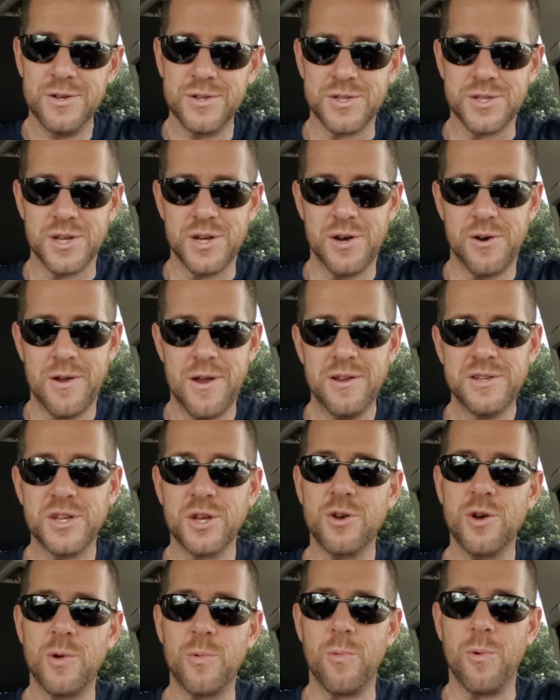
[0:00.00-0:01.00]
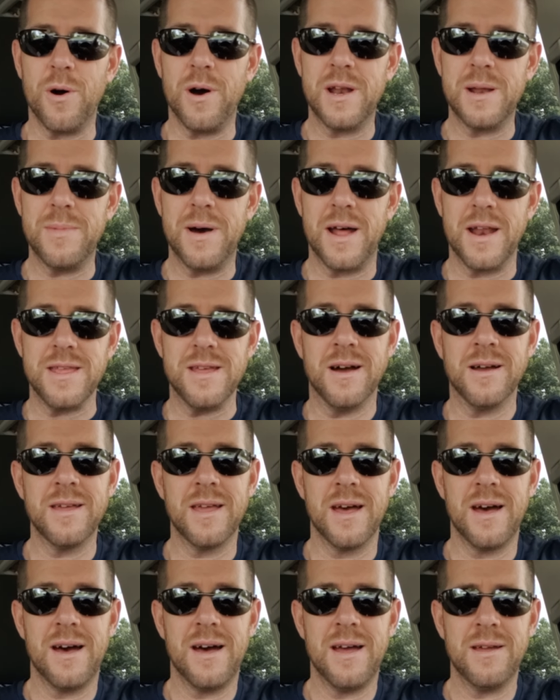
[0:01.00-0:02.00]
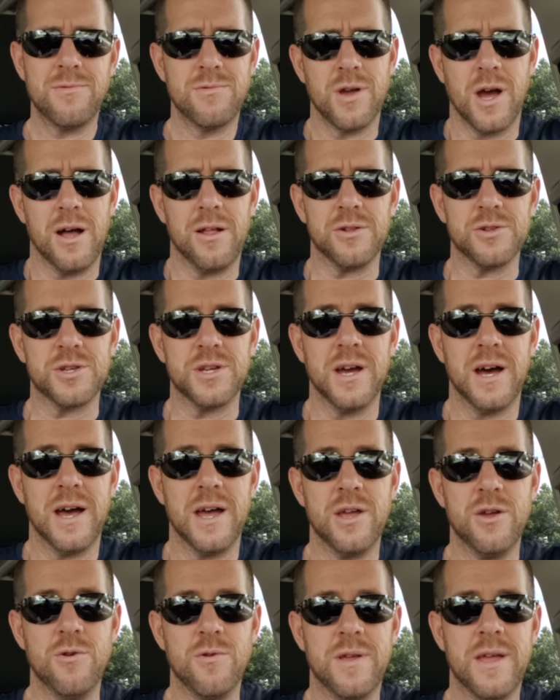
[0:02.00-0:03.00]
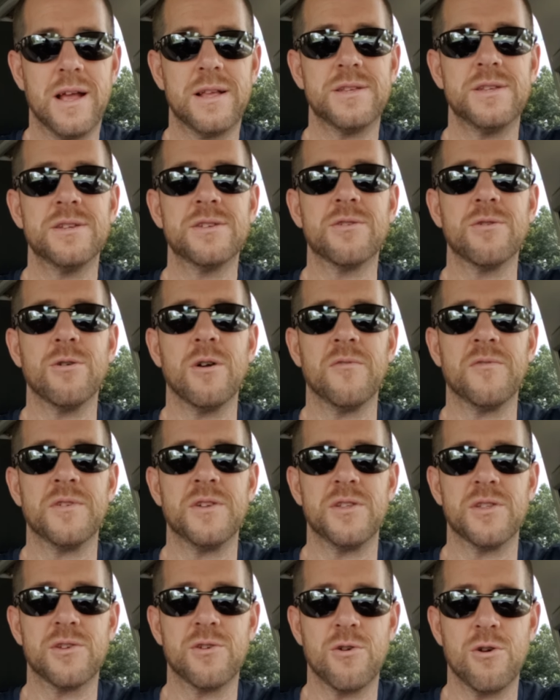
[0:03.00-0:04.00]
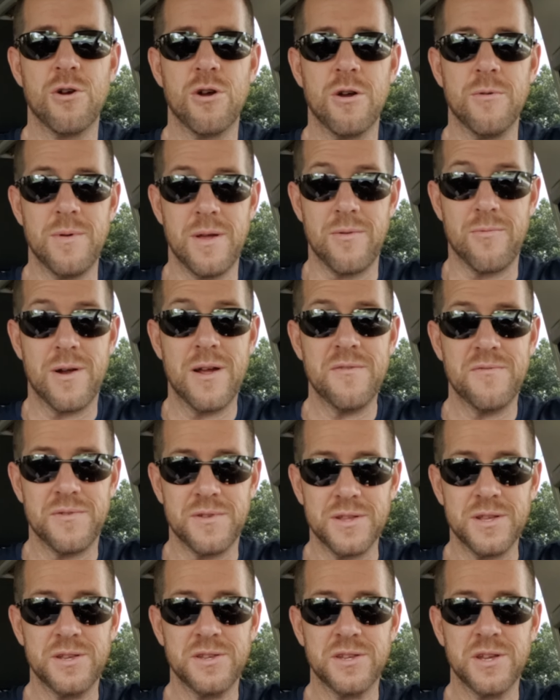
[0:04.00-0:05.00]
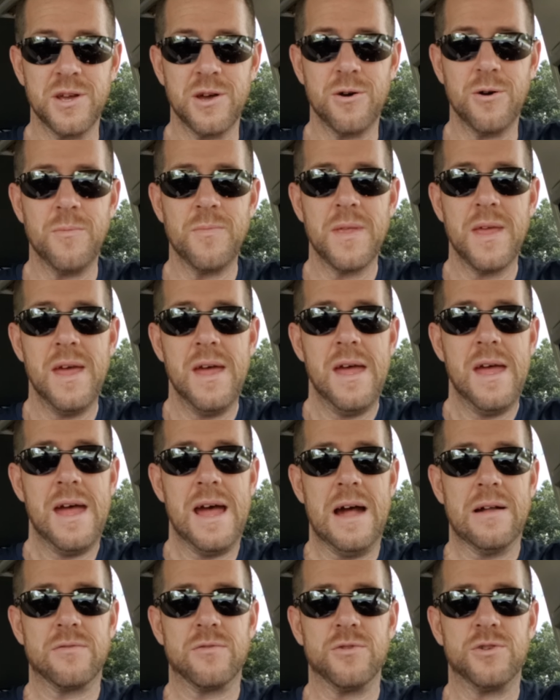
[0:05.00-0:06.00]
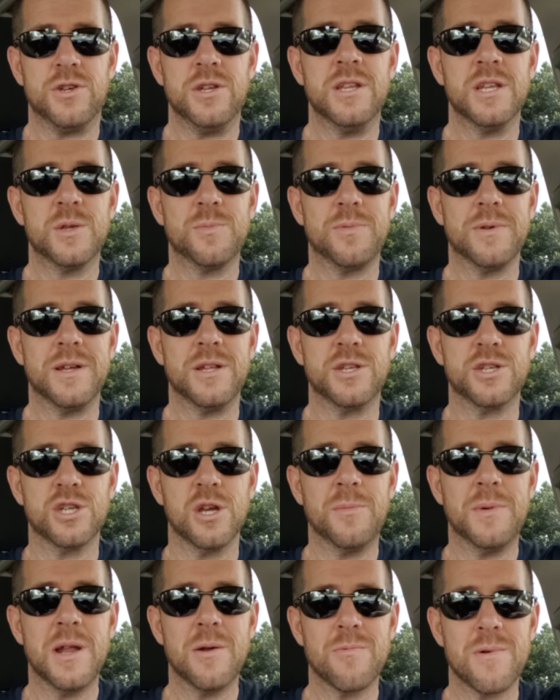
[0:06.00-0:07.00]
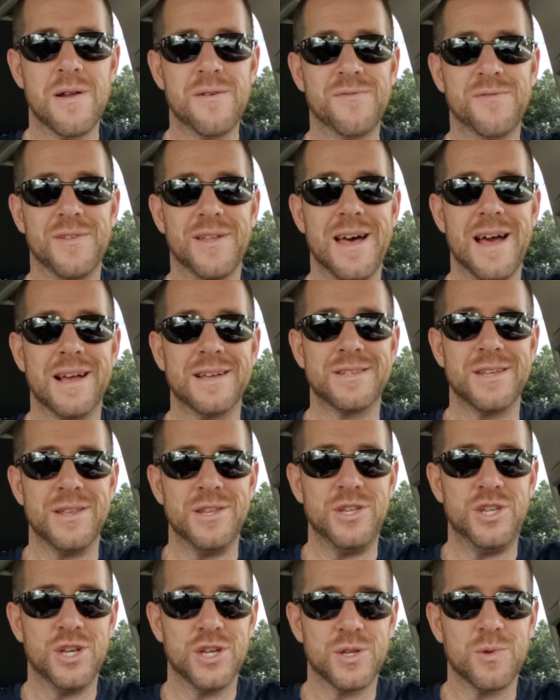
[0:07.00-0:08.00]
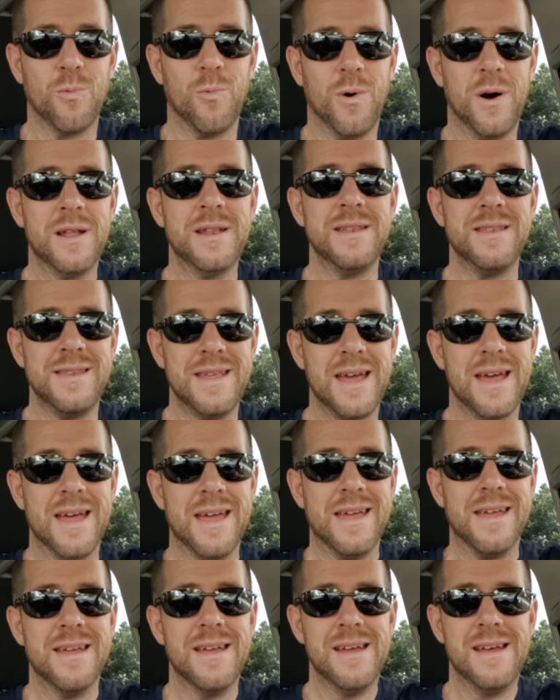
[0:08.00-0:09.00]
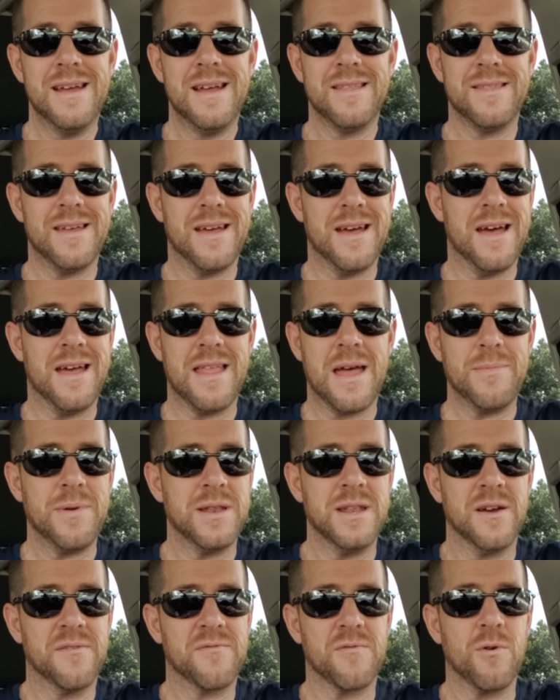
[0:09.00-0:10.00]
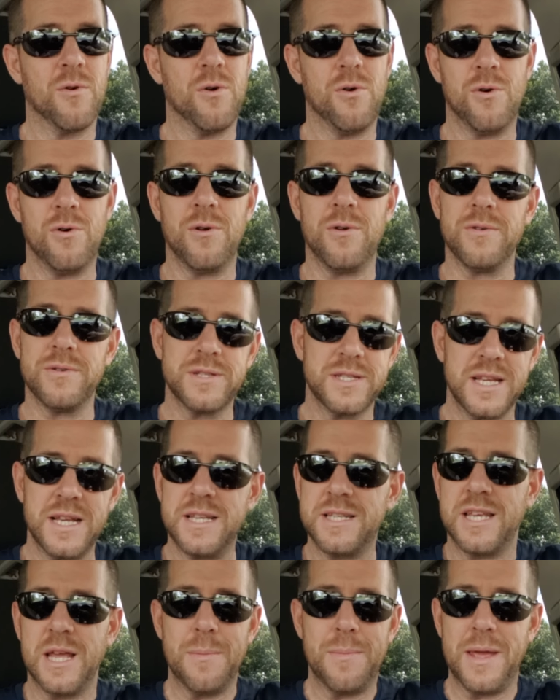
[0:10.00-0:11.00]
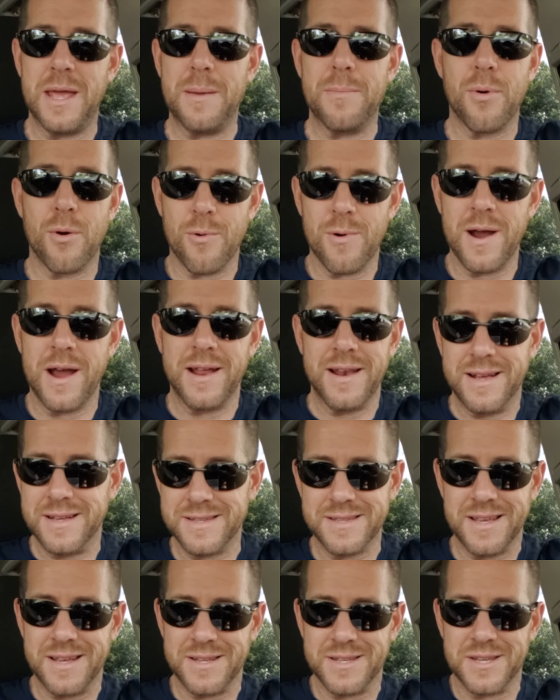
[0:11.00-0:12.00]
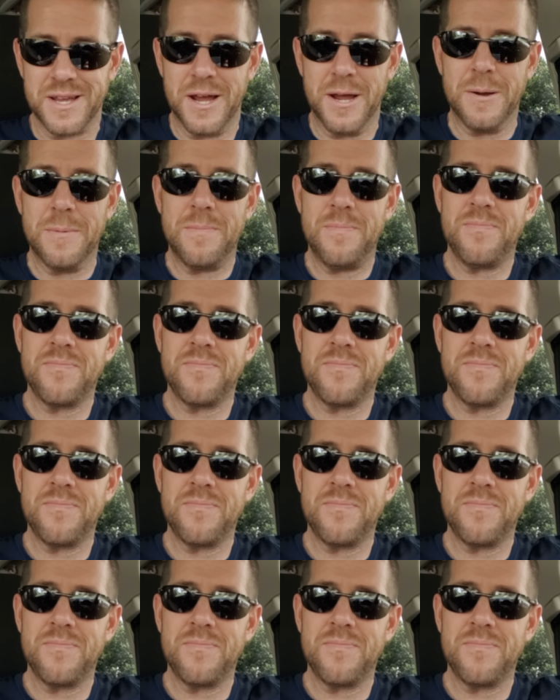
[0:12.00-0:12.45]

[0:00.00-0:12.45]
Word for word: So here's a good one about a young guy, college guy, who kicks his girlfriend to the curb, and rightfully so, after she displays so many red flags in just one day that'd be enough for a whole CCP parade, as they say.